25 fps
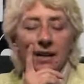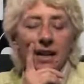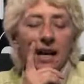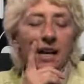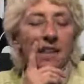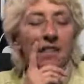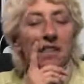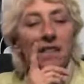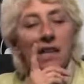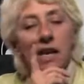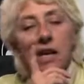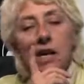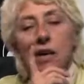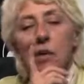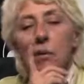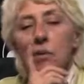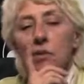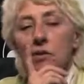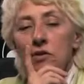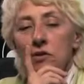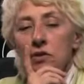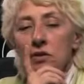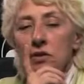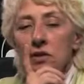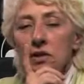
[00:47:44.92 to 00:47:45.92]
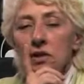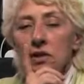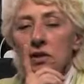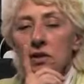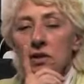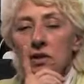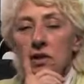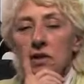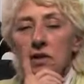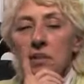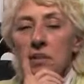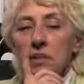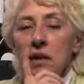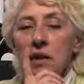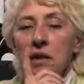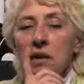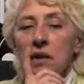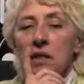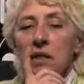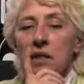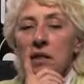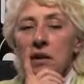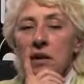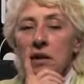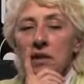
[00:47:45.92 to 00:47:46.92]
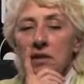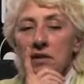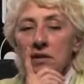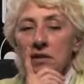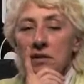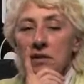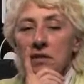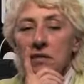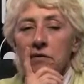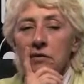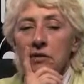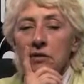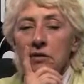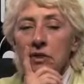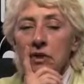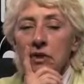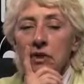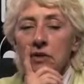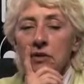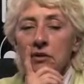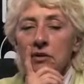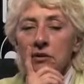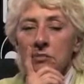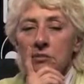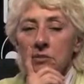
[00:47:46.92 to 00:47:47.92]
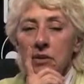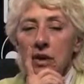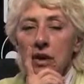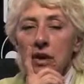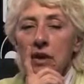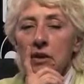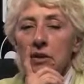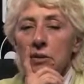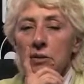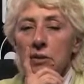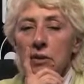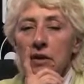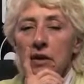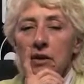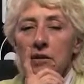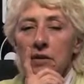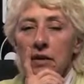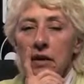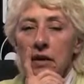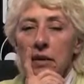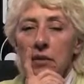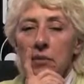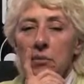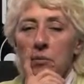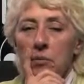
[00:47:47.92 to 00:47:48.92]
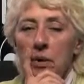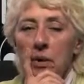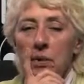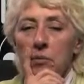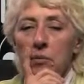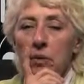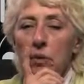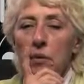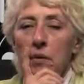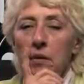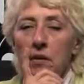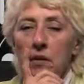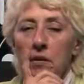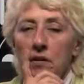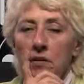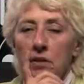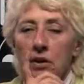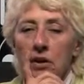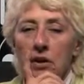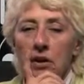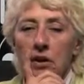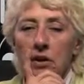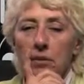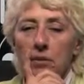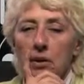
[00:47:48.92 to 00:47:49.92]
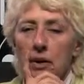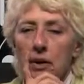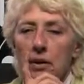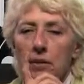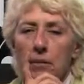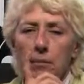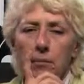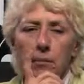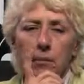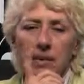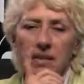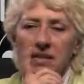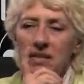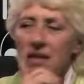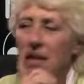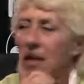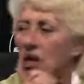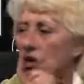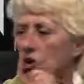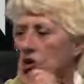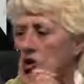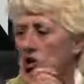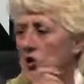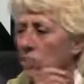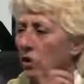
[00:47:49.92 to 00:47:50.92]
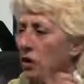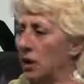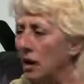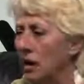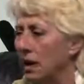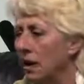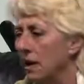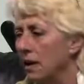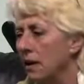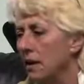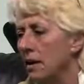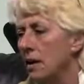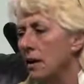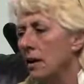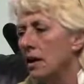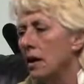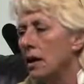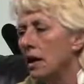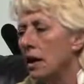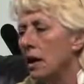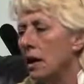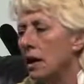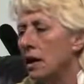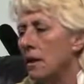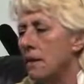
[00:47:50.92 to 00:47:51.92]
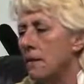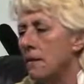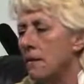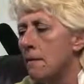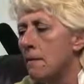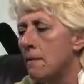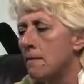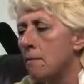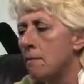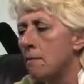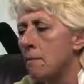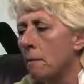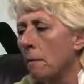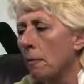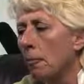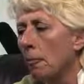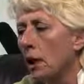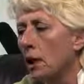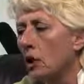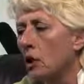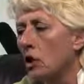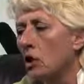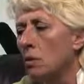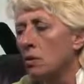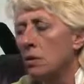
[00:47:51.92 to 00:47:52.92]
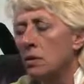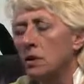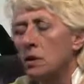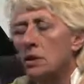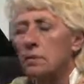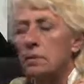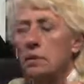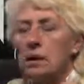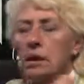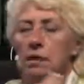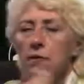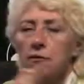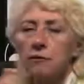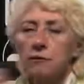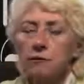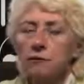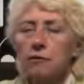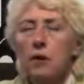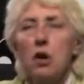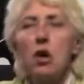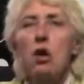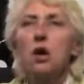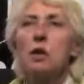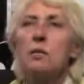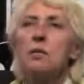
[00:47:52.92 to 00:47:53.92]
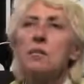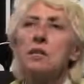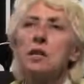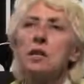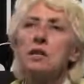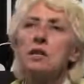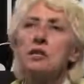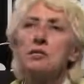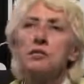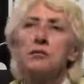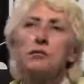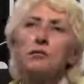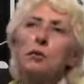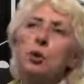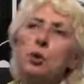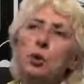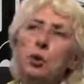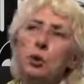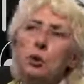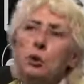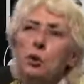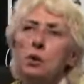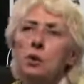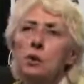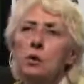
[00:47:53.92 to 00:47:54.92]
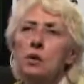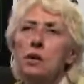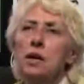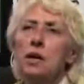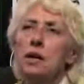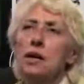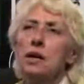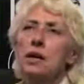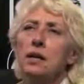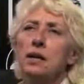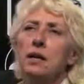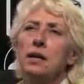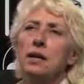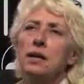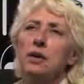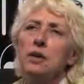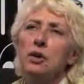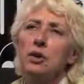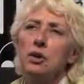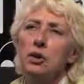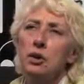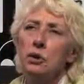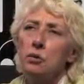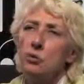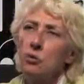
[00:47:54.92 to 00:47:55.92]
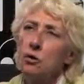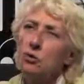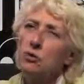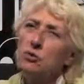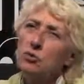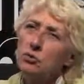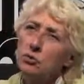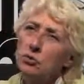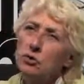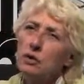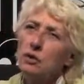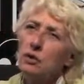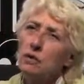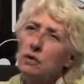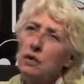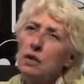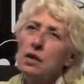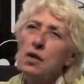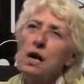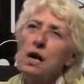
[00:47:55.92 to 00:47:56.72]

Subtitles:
I think it was just spending the last several years reading the work of other people when they talk about potentially humans being farmed as food and those sorts of things.